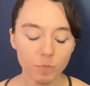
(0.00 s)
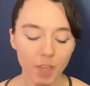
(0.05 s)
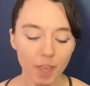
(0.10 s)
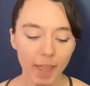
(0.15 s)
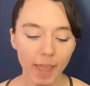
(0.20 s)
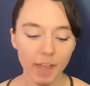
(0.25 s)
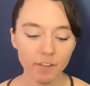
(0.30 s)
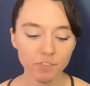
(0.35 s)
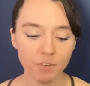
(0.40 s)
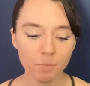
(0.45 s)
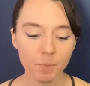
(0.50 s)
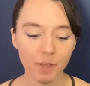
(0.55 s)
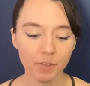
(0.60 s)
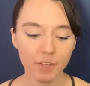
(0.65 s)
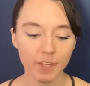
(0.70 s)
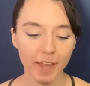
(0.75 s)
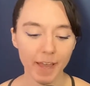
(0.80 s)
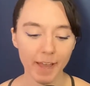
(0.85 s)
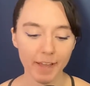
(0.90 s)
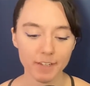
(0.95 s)
Evan
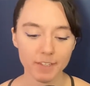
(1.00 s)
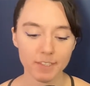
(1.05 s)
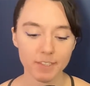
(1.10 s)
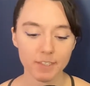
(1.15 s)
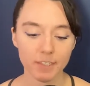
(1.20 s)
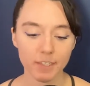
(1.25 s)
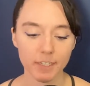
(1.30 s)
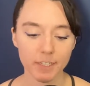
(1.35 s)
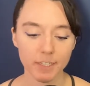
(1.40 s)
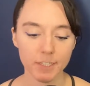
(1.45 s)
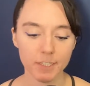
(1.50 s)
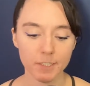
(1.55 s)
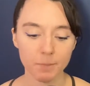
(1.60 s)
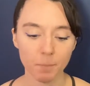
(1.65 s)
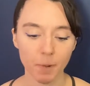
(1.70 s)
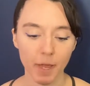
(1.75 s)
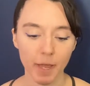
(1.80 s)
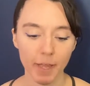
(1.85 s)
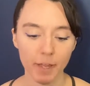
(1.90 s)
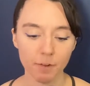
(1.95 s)
Bailey X is
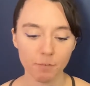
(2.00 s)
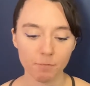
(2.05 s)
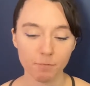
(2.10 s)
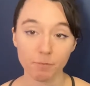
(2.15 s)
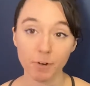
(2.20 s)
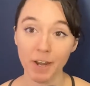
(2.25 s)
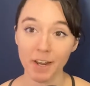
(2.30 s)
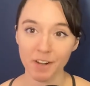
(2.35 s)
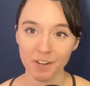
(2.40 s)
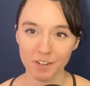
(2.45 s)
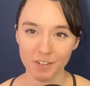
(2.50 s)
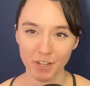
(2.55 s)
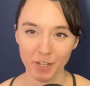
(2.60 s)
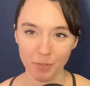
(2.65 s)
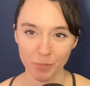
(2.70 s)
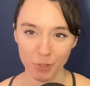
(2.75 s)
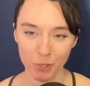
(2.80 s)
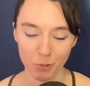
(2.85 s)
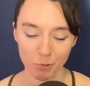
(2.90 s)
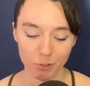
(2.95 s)
my friend
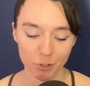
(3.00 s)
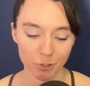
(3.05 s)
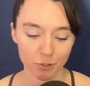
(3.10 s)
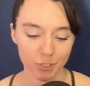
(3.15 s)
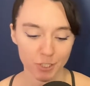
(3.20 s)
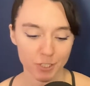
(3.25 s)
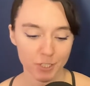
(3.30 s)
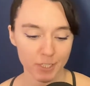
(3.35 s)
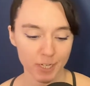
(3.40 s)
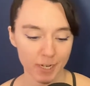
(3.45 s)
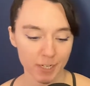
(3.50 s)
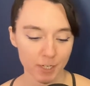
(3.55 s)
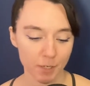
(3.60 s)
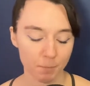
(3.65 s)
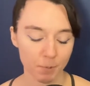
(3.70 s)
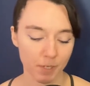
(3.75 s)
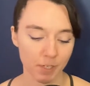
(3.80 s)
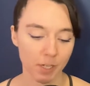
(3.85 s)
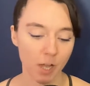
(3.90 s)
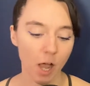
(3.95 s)
in the New Jersey
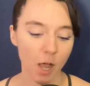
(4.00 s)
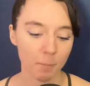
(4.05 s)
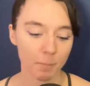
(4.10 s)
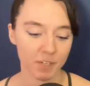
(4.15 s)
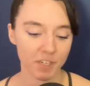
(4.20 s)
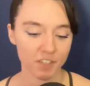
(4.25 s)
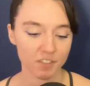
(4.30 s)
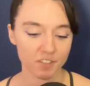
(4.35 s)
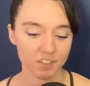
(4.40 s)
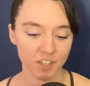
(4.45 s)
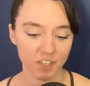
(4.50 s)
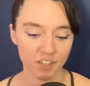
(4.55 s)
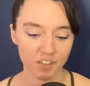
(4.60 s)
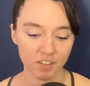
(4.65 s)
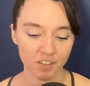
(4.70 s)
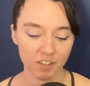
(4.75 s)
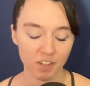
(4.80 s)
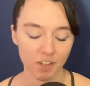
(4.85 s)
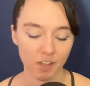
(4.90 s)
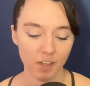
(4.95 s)
stand-up comedy
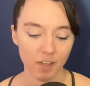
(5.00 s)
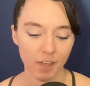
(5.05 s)
scene,